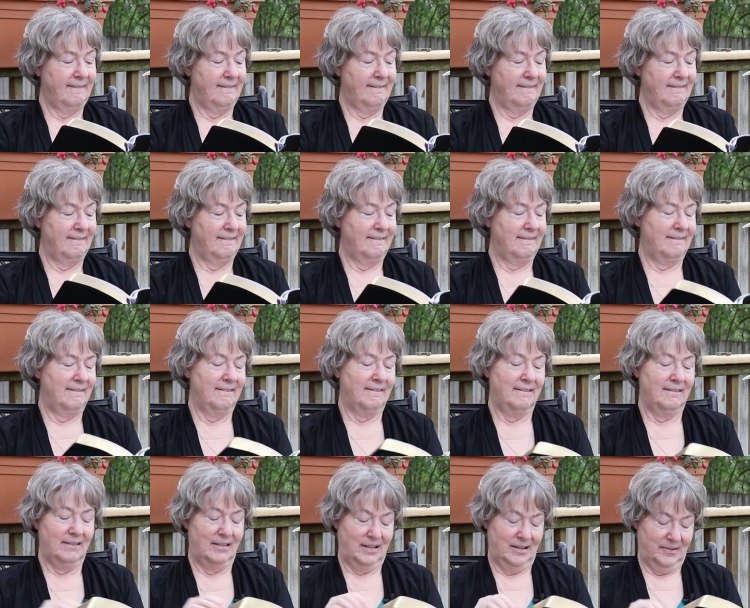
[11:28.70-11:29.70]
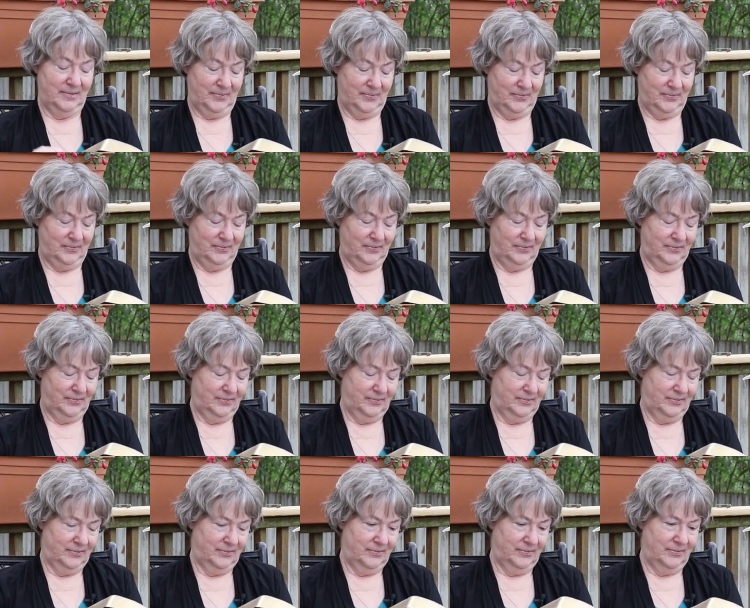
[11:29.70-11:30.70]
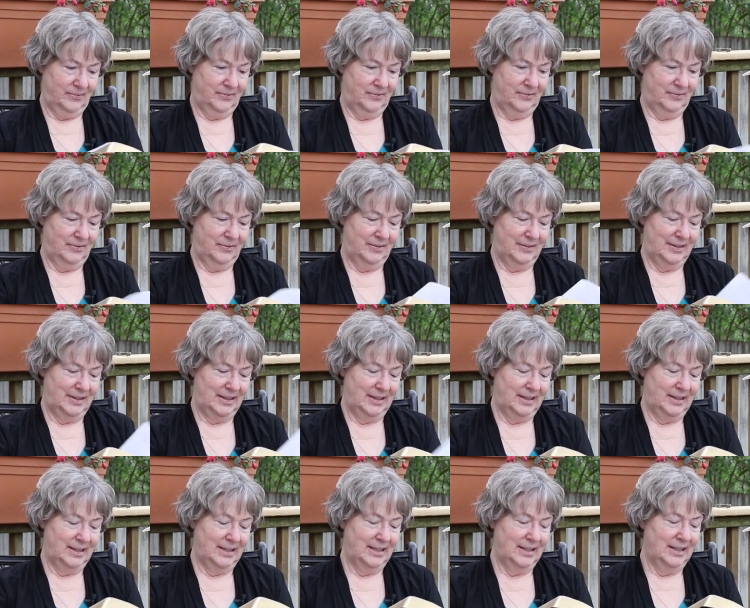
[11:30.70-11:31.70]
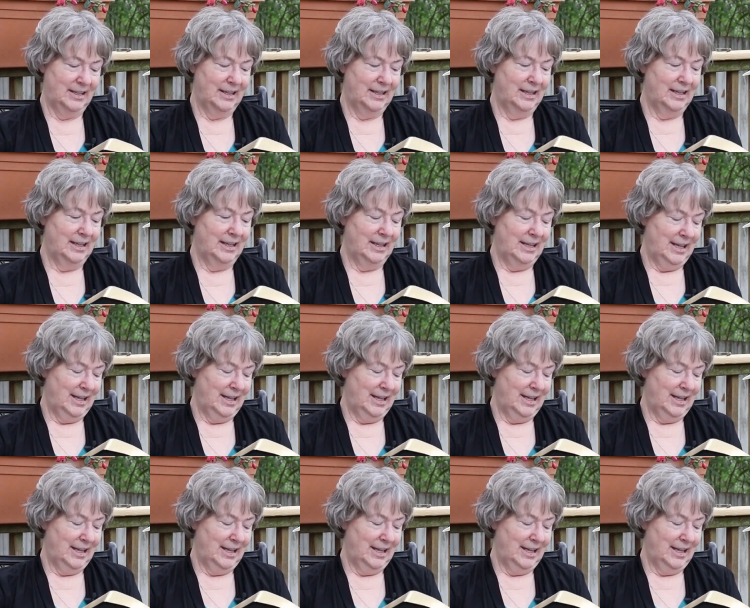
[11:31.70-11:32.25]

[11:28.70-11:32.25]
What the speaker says: Nobody speaks.